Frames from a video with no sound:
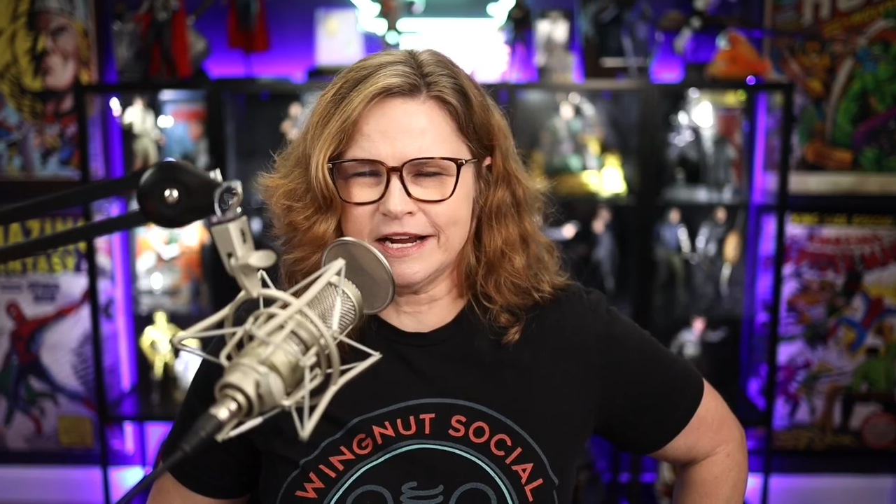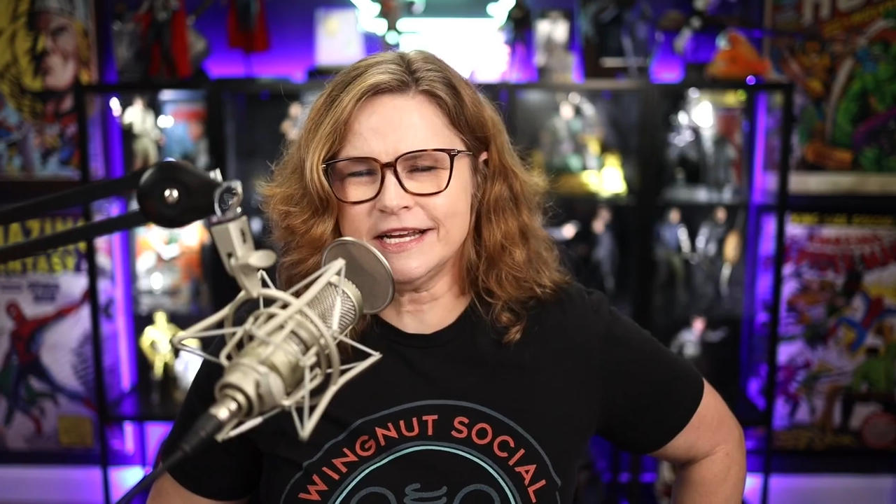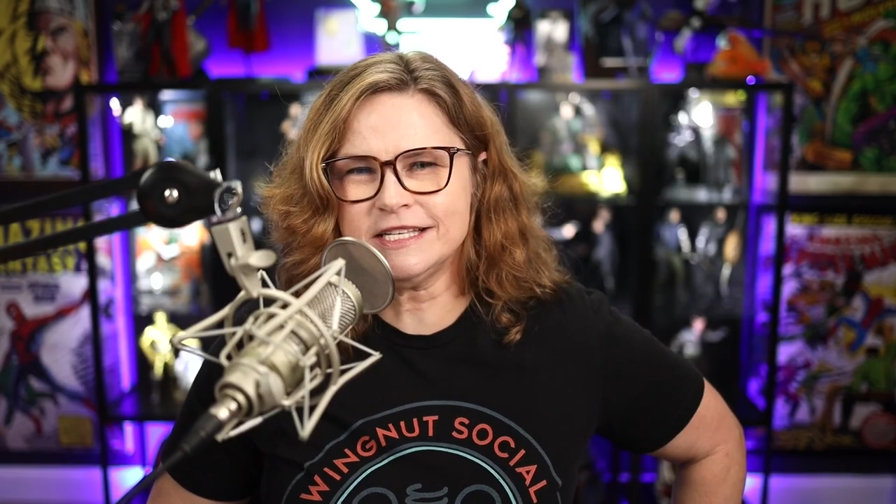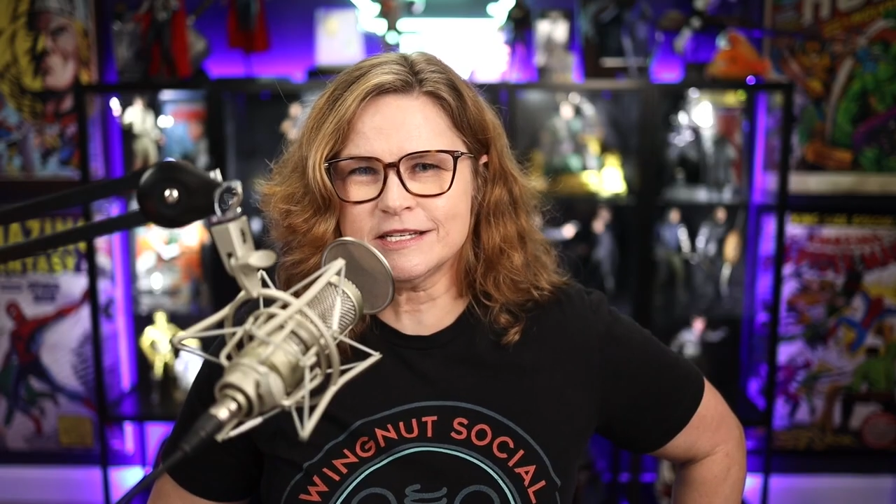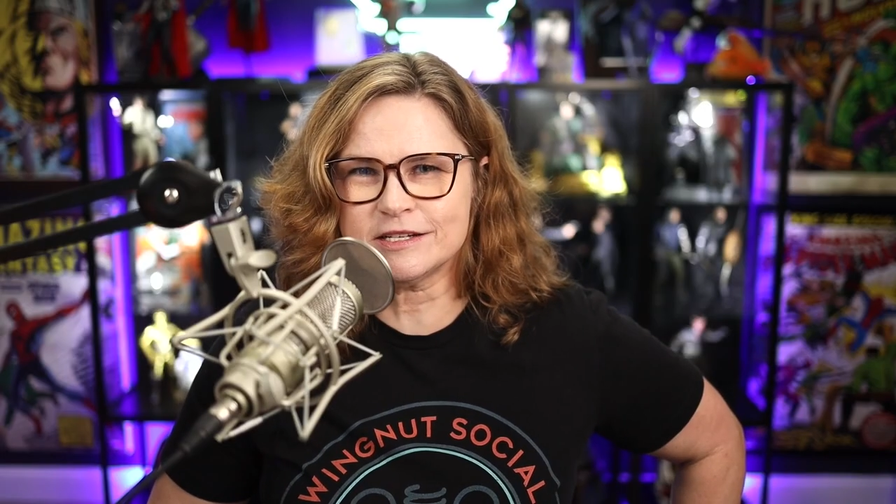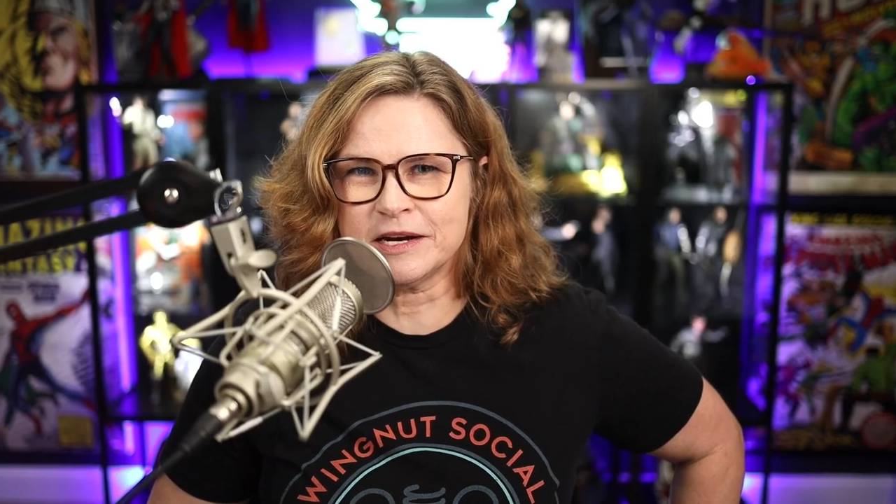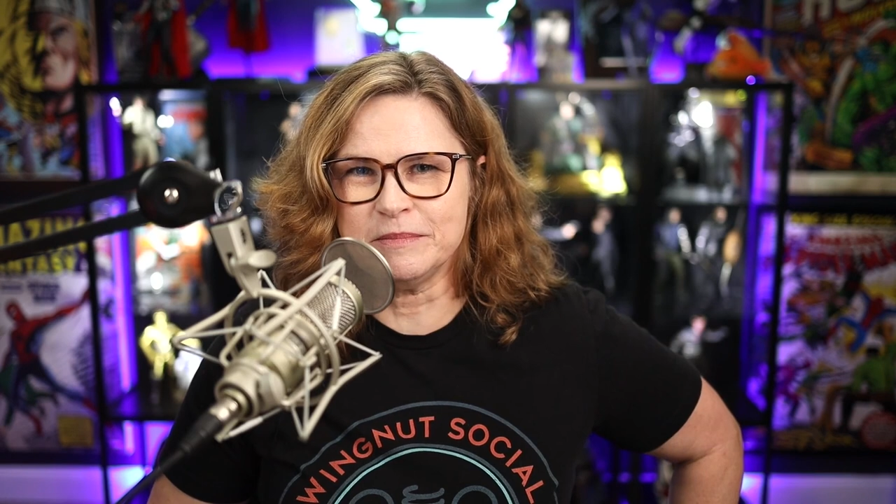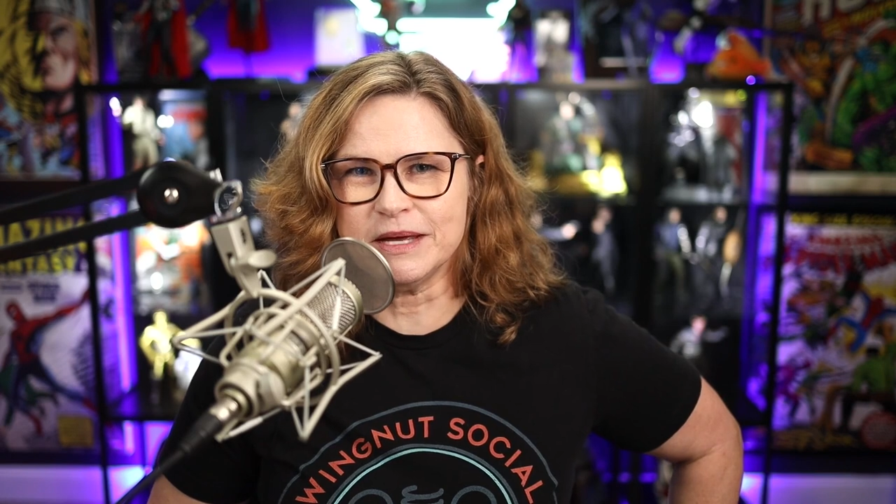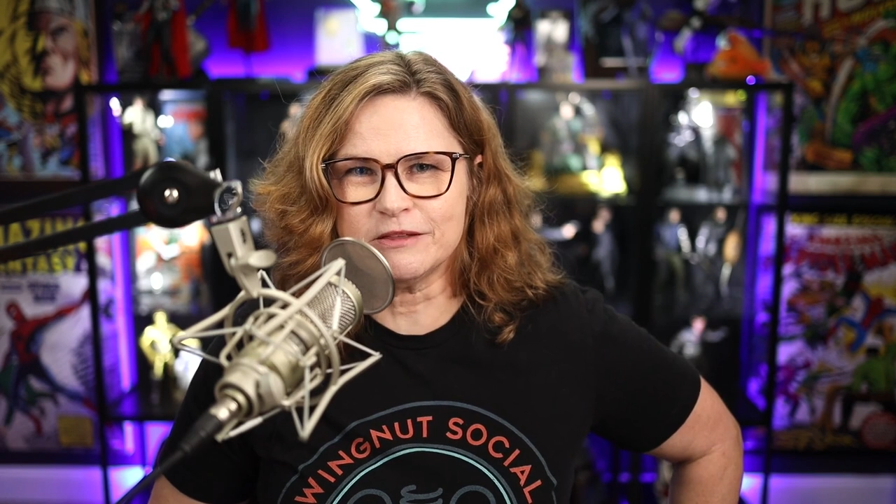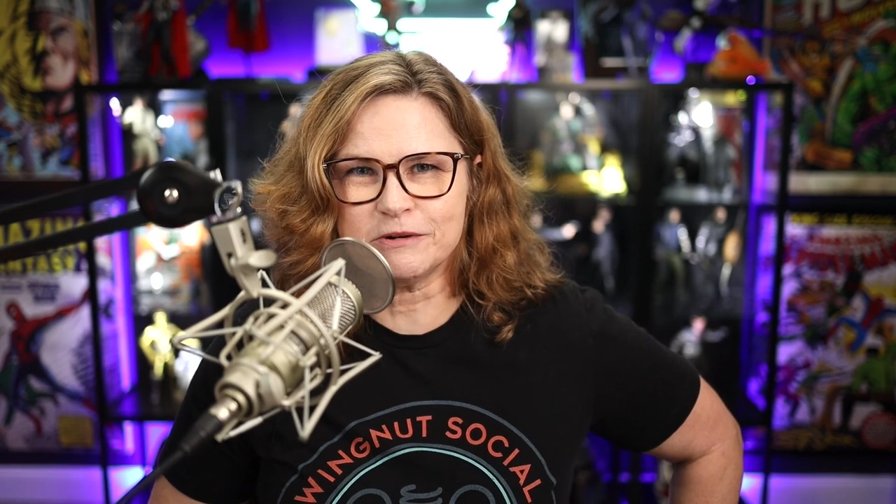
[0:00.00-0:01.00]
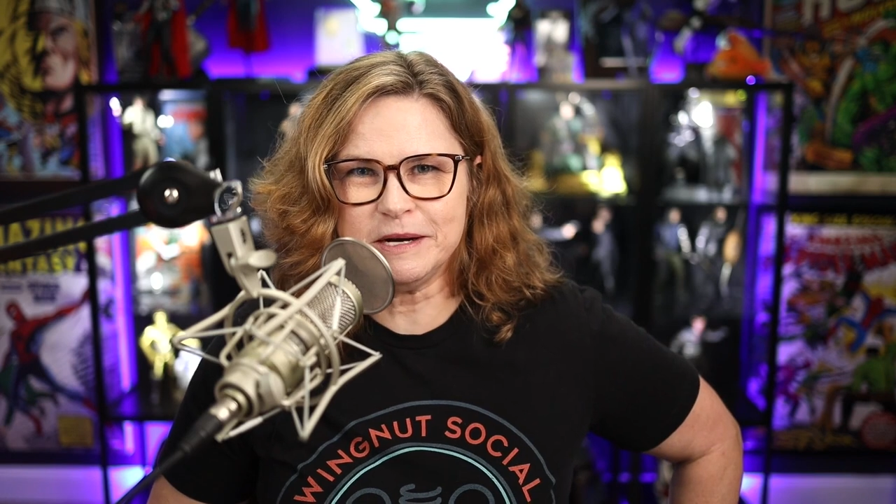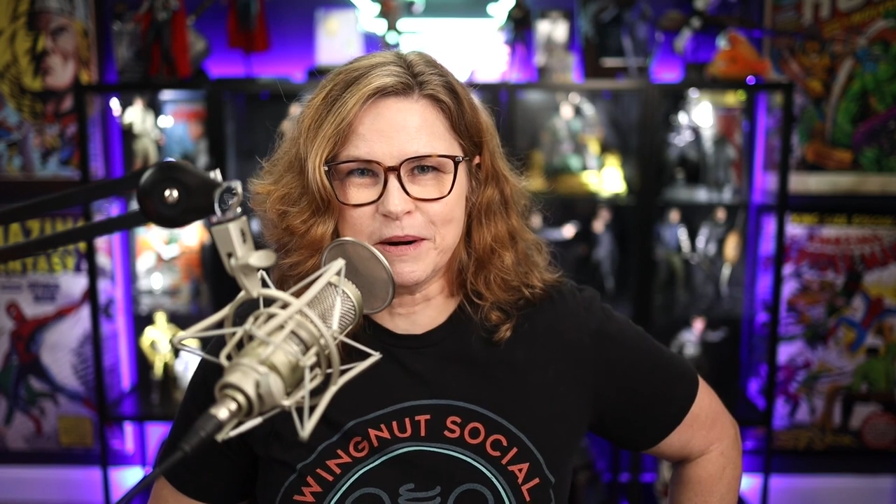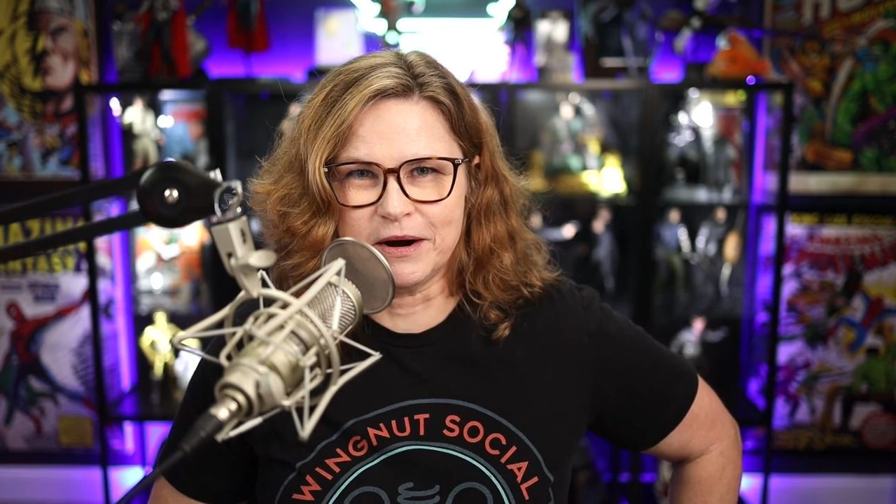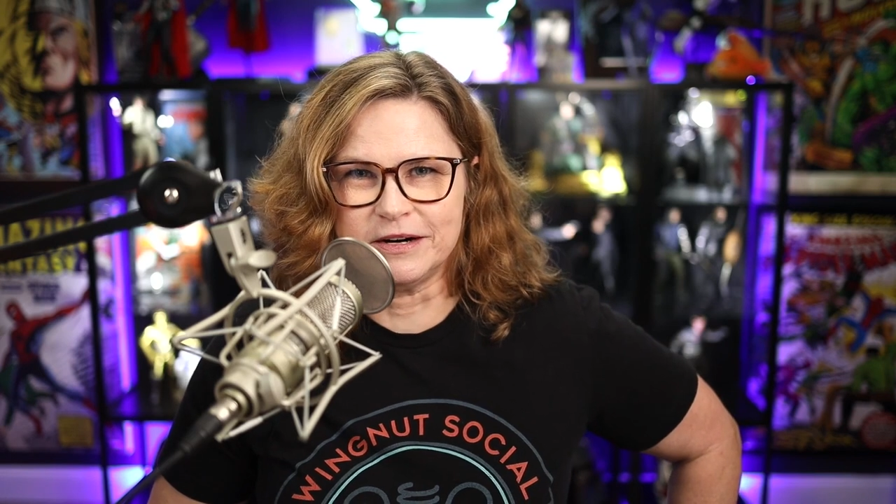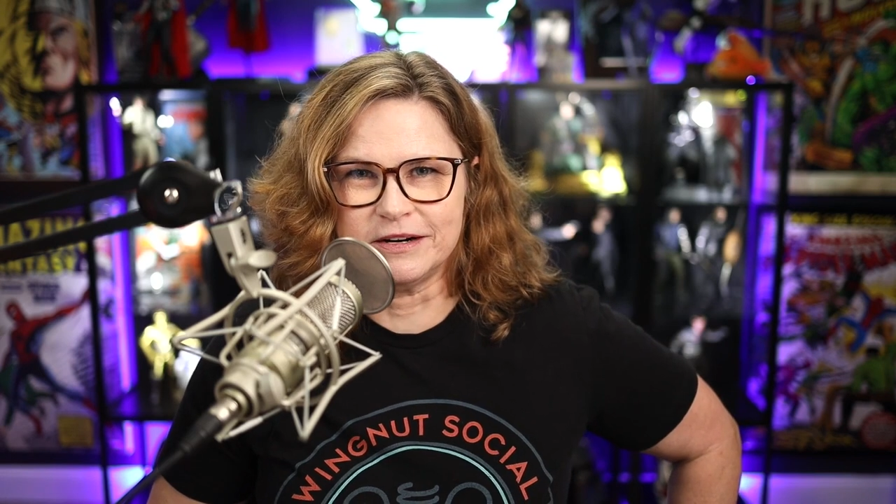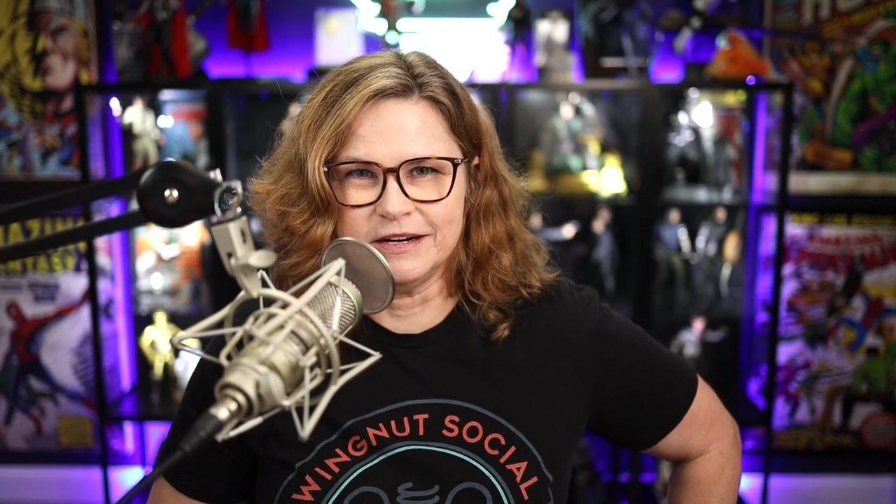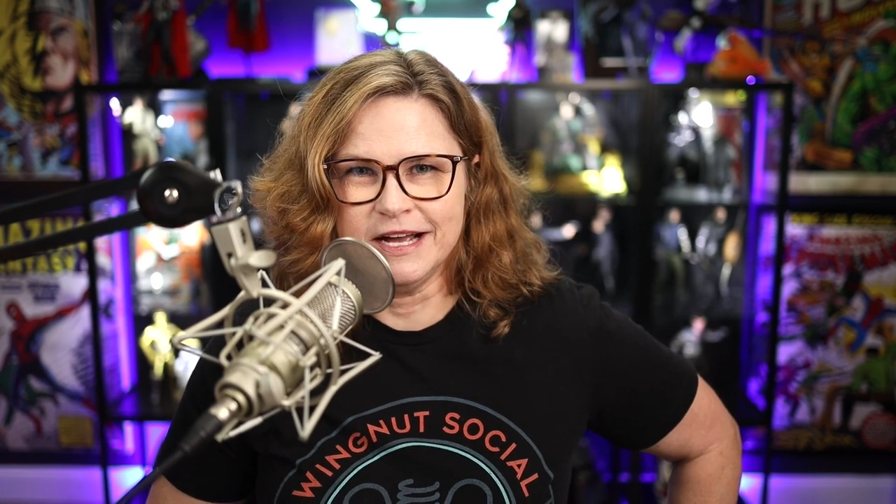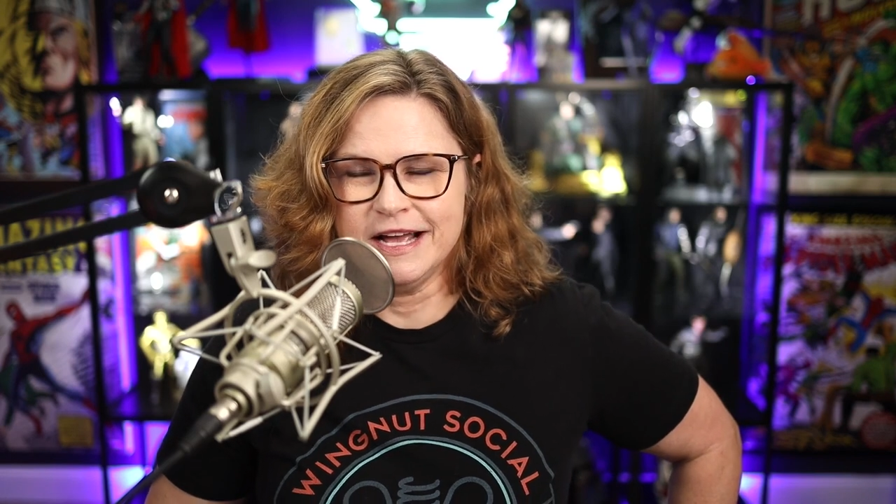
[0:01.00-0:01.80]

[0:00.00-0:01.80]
I guess it's going to be a three-parter